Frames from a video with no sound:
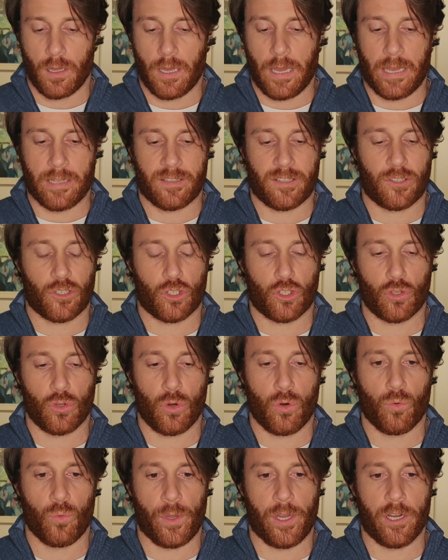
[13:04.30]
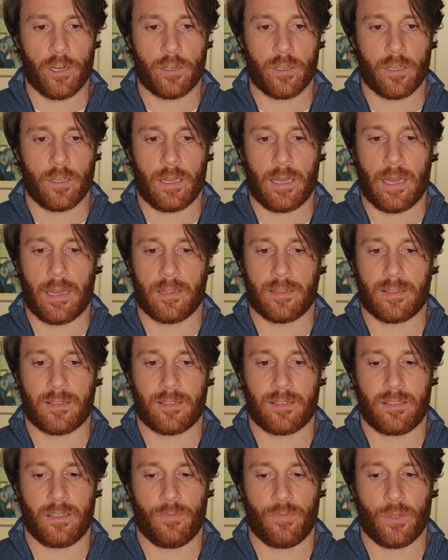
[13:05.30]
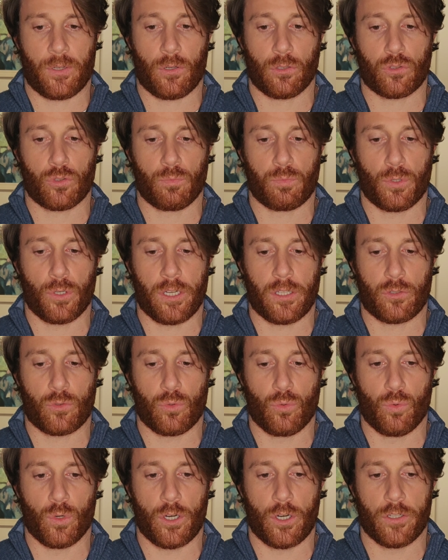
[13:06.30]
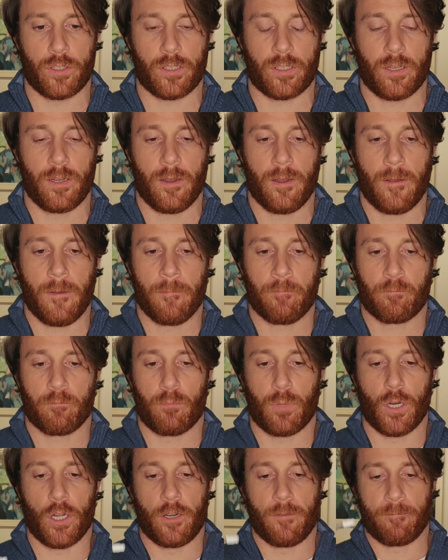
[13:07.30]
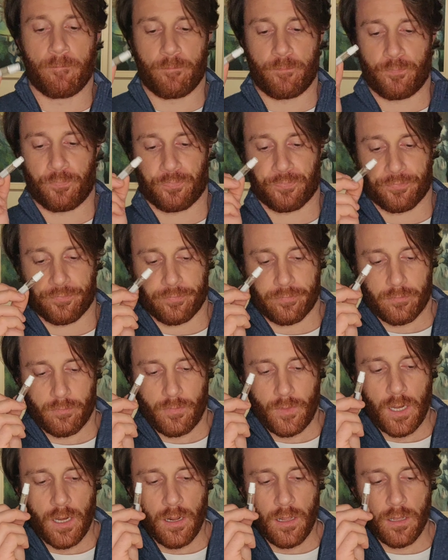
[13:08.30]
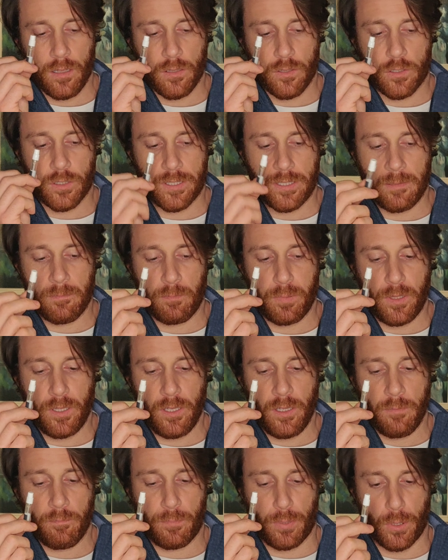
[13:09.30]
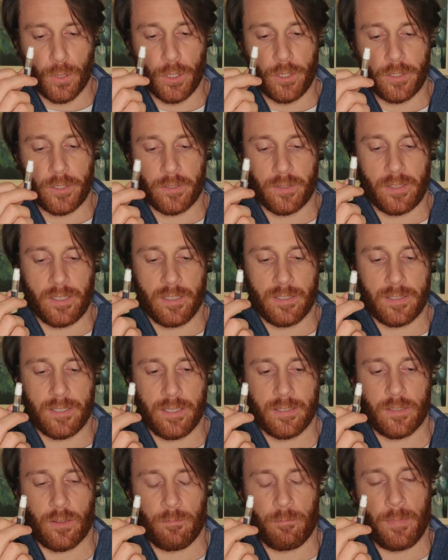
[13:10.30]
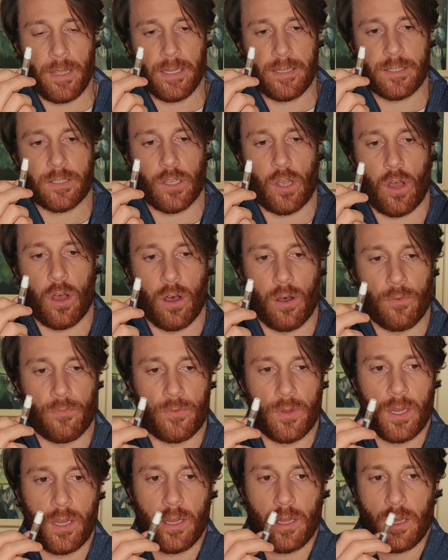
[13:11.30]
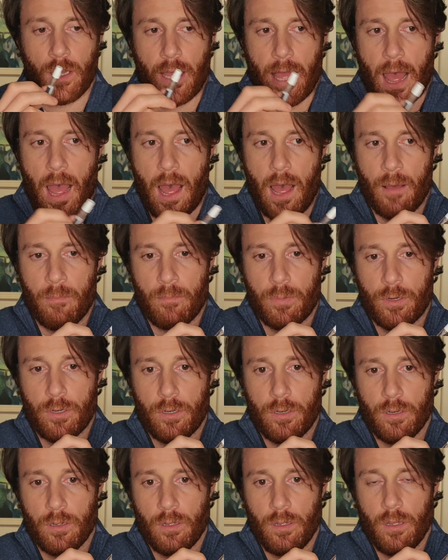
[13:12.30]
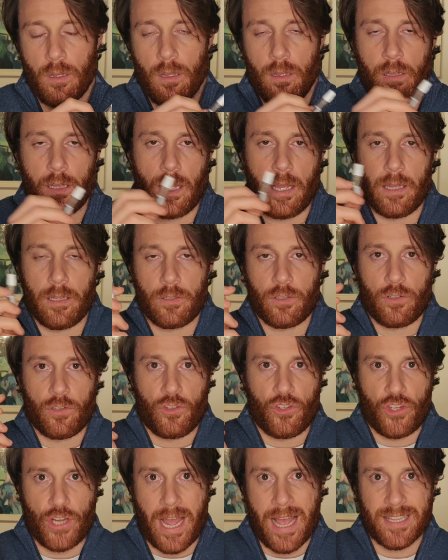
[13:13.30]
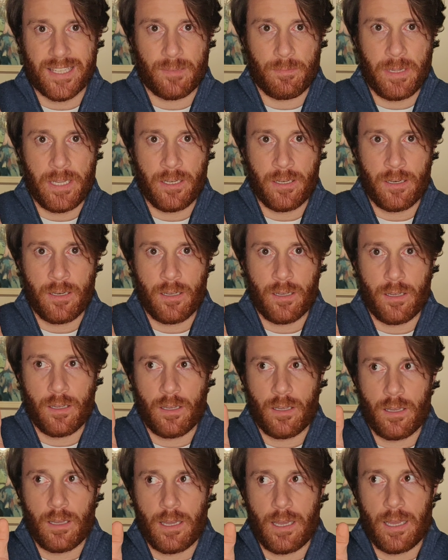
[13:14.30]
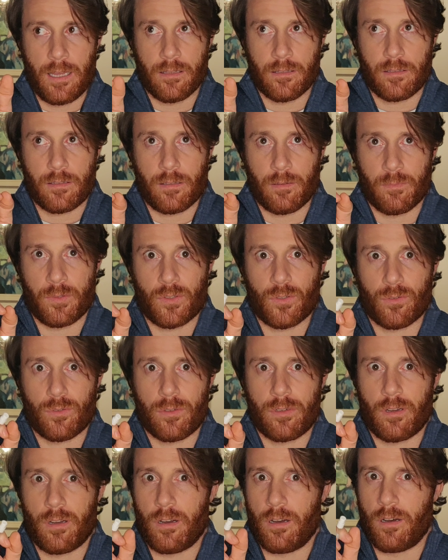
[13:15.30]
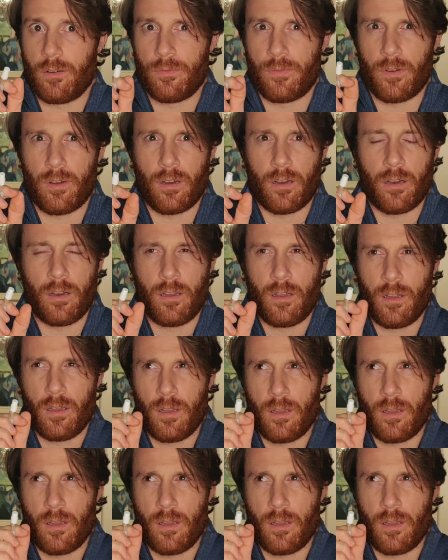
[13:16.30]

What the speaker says: It's so weird, it's difficult to put into words. But simply put, this is a mix of amber, jasmine, and some sort of a